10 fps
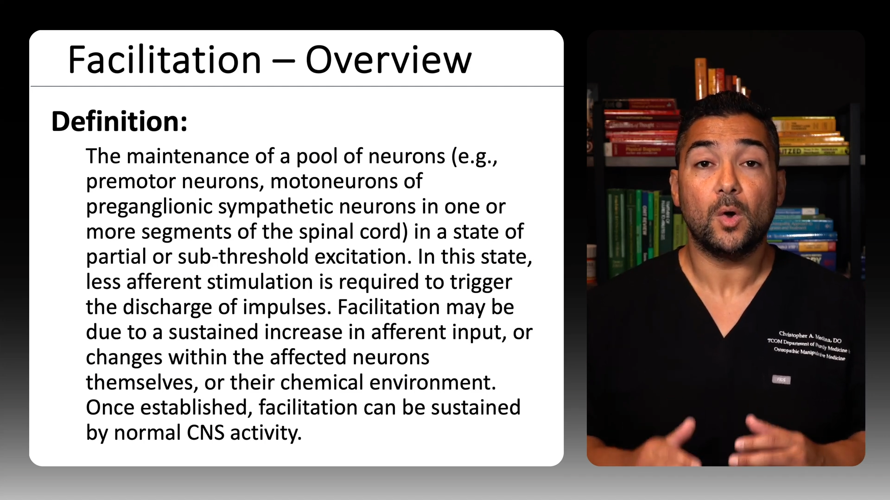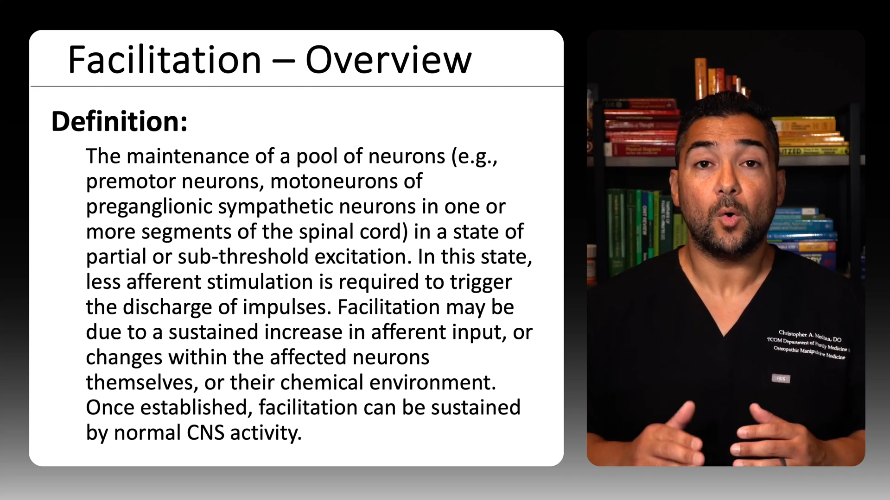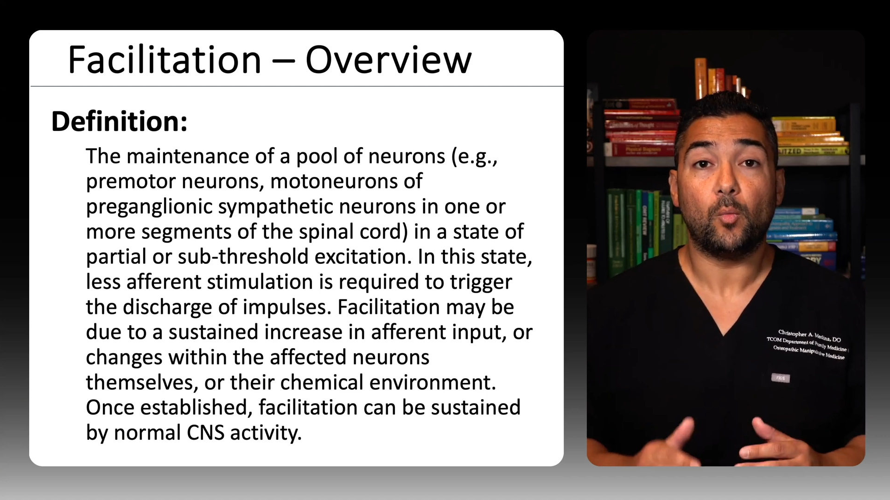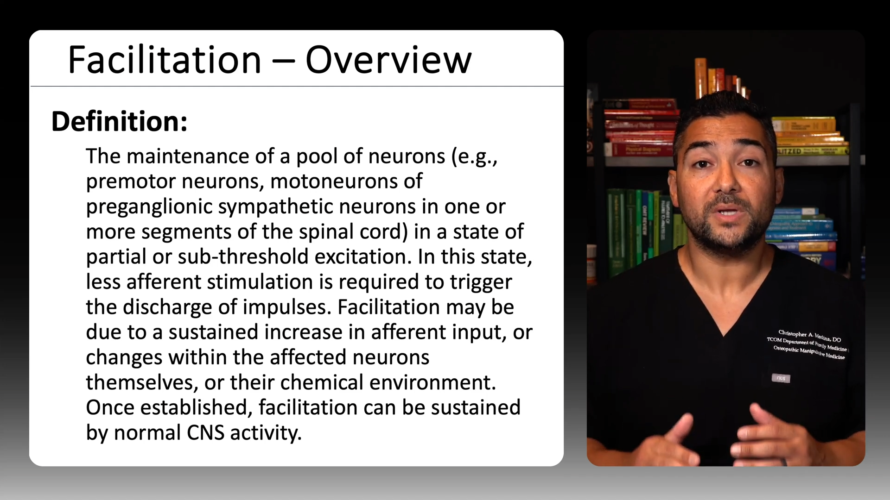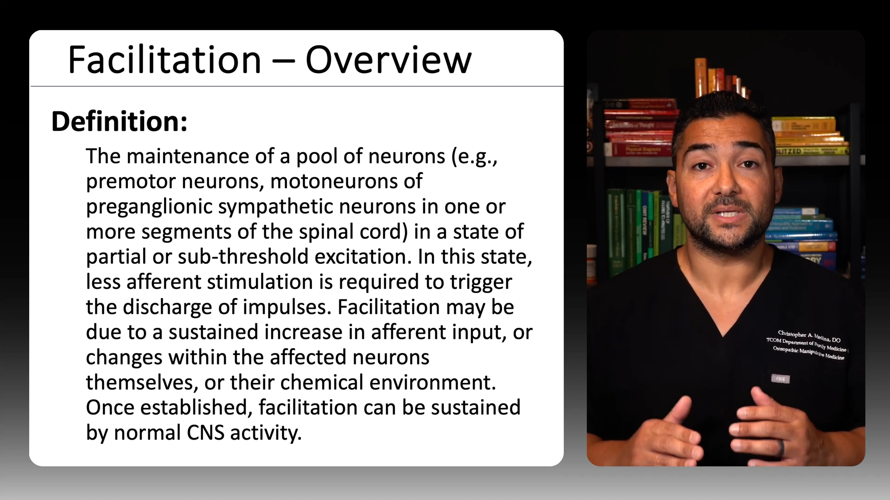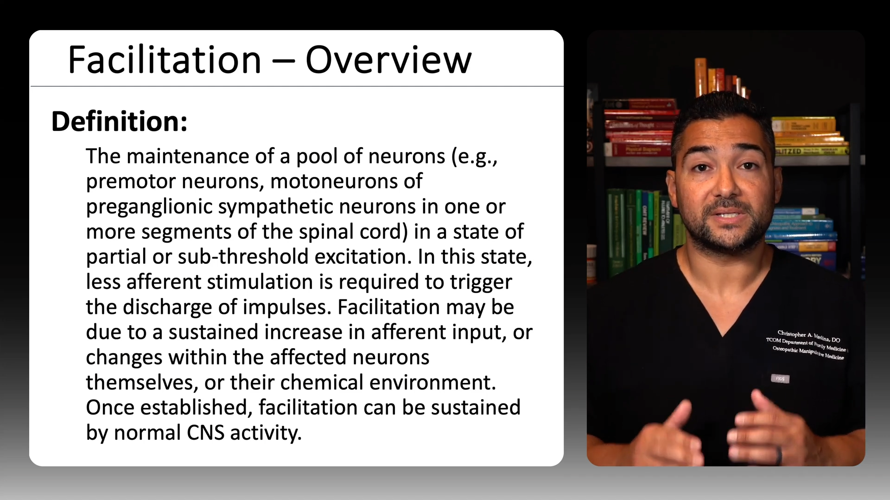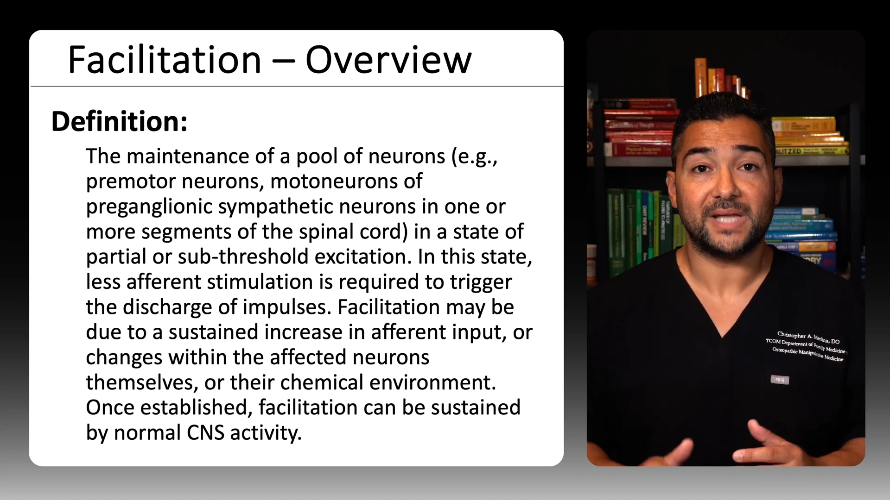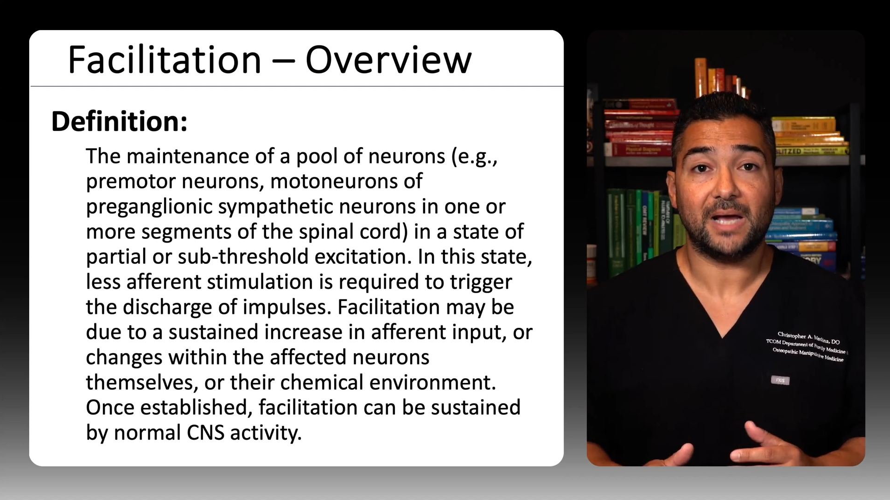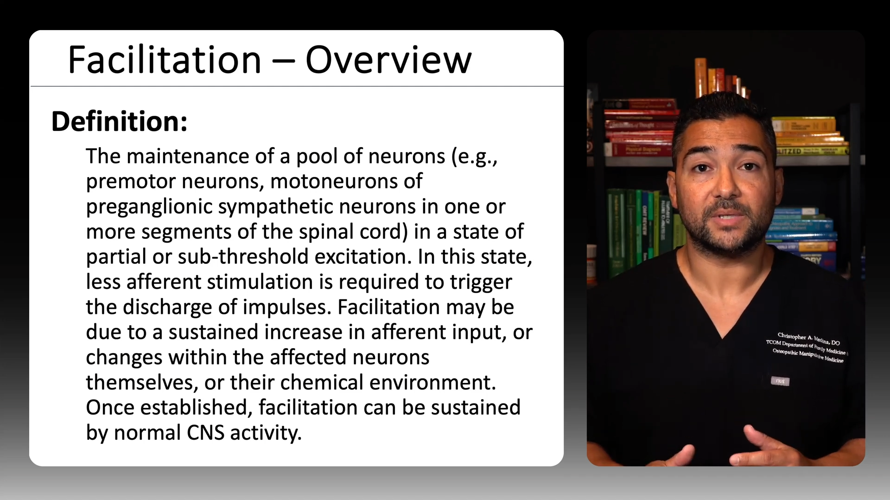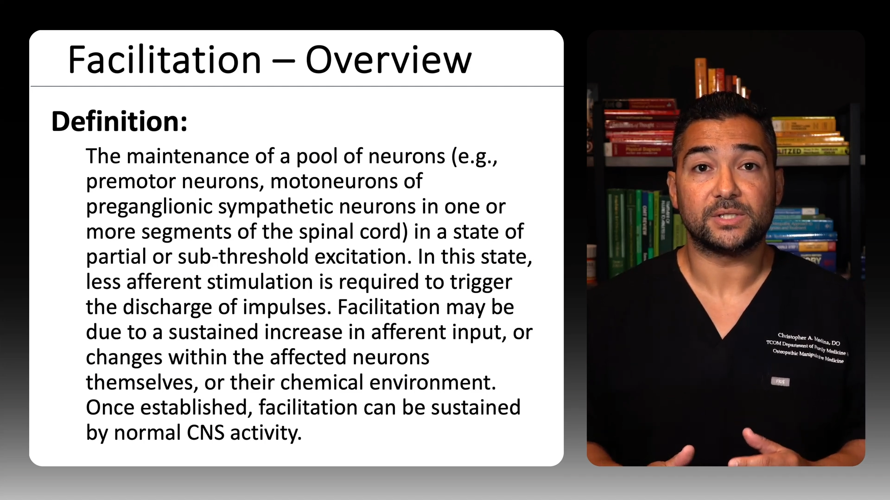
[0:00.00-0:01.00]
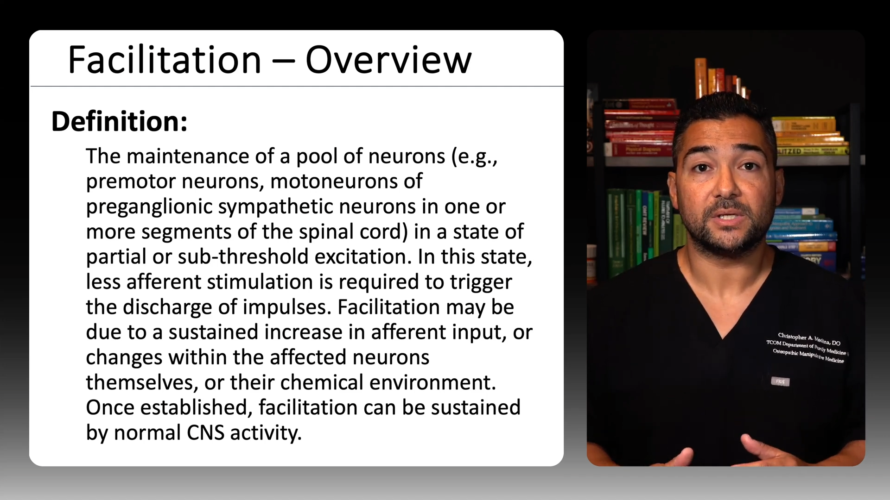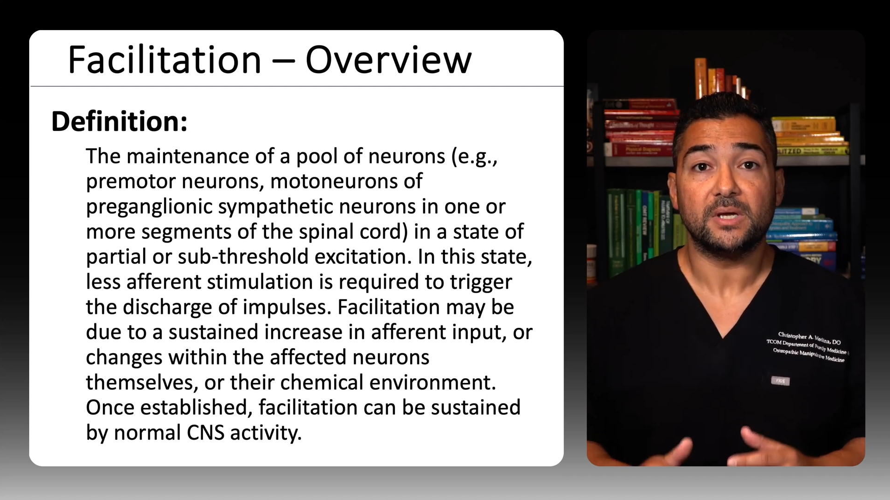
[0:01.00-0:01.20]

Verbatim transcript: Once established,